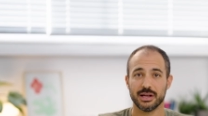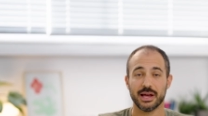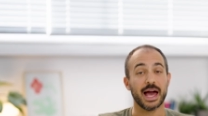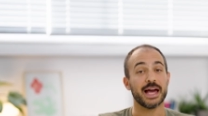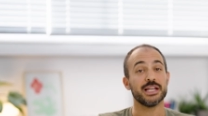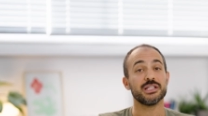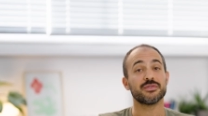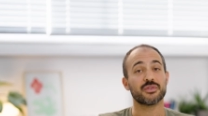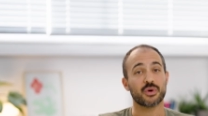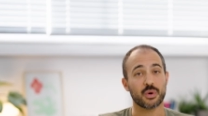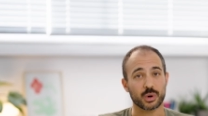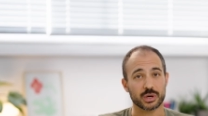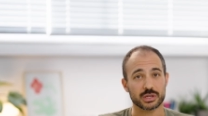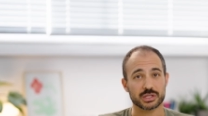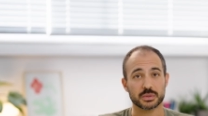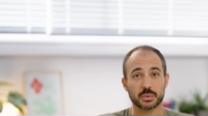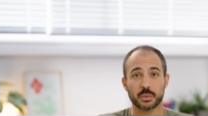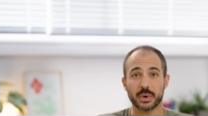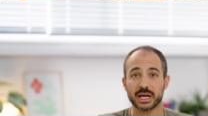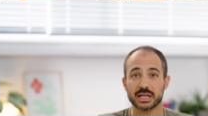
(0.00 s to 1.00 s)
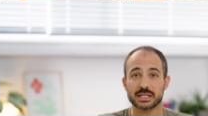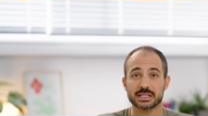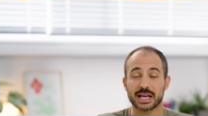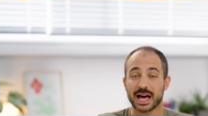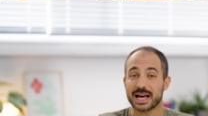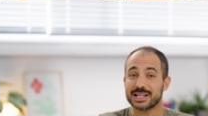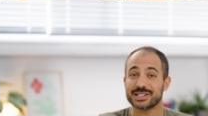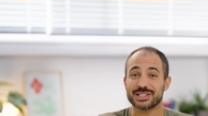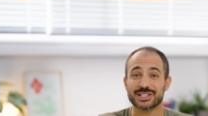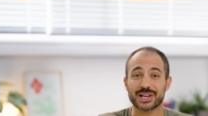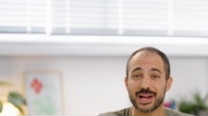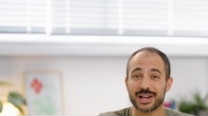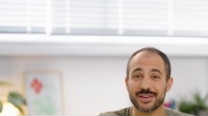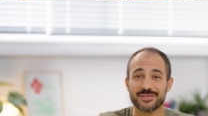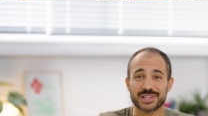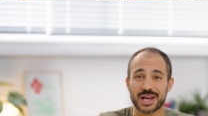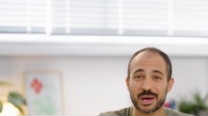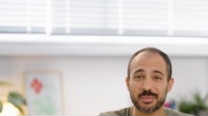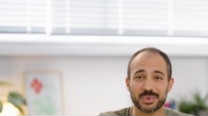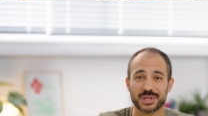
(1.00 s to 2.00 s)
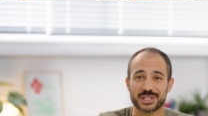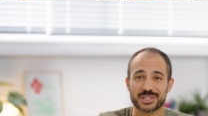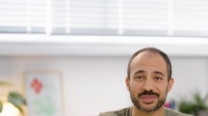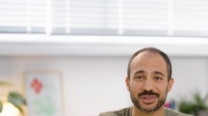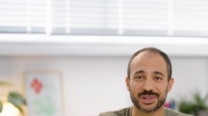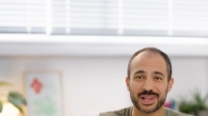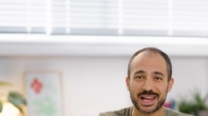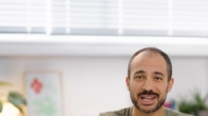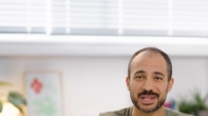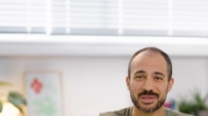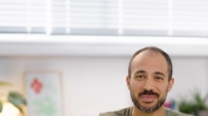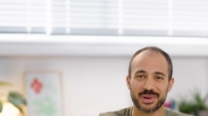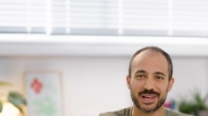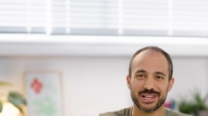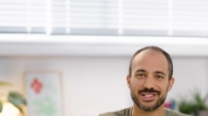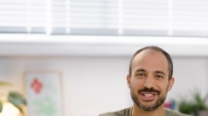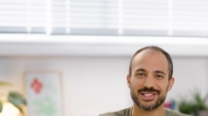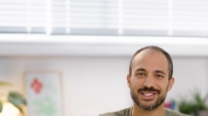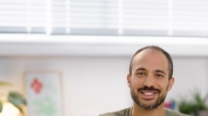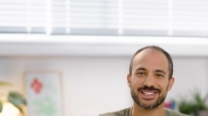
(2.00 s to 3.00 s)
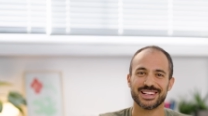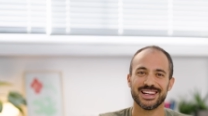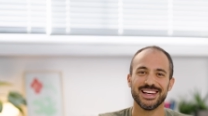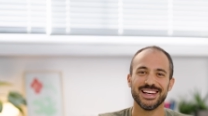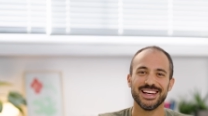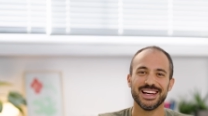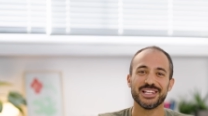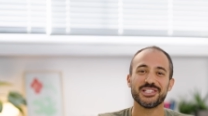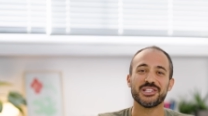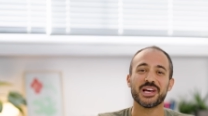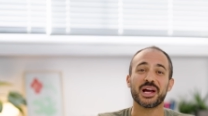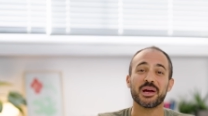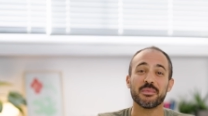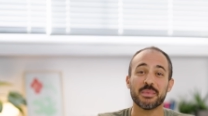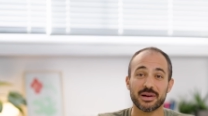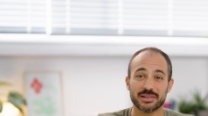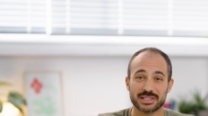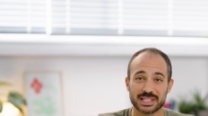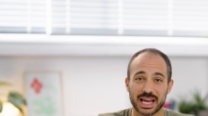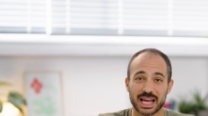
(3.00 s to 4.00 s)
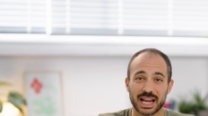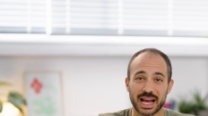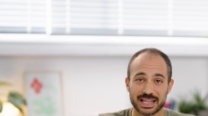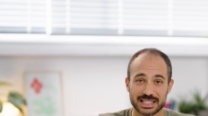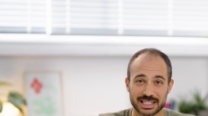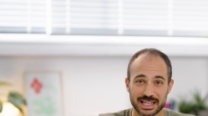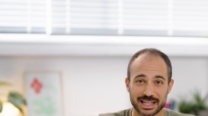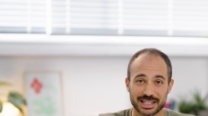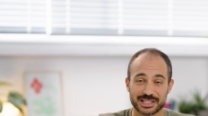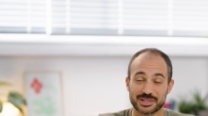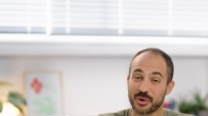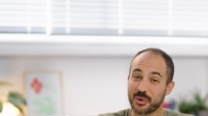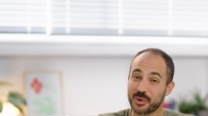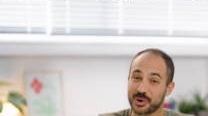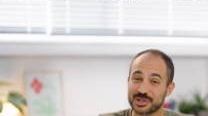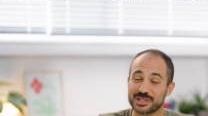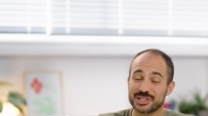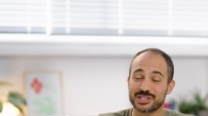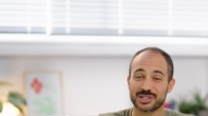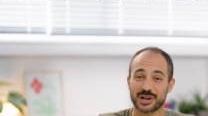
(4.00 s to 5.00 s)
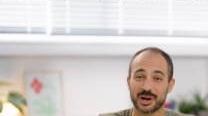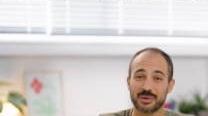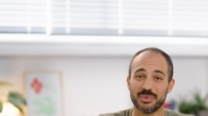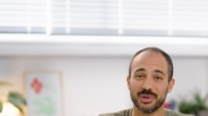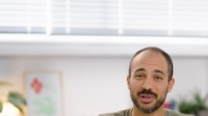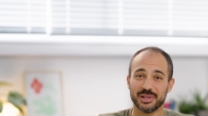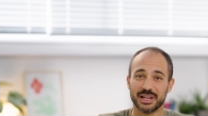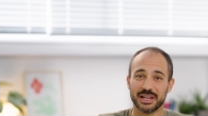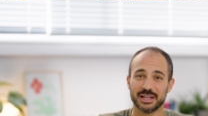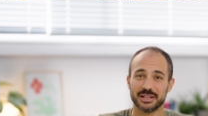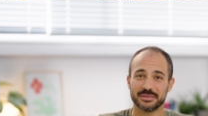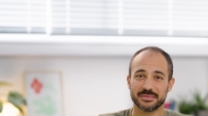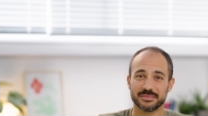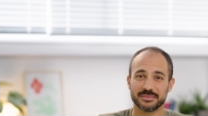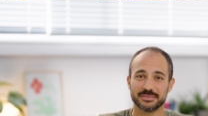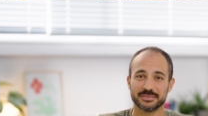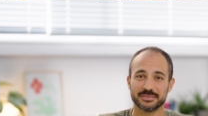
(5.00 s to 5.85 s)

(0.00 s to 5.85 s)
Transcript: And of course, Wix has a ton of templates for landing pages. Check them out to get ideas or to start building.